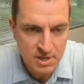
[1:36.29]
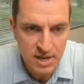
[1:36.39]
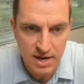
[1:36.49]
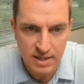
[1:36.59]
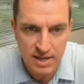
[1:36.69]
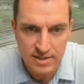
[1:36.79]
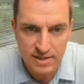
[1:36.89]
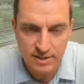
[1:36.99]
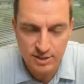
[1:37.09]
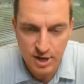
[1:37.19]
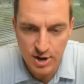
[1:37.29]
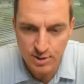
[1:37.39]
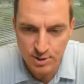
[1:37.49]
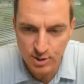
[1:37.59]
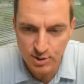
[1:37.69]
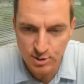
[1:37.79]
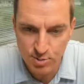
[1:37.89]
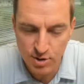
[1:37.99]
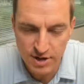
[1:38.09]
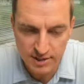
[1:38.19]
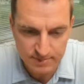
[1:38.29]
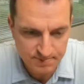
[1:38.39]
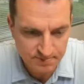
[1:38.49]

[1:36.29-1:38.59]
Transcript: kind of let things go. So this morning,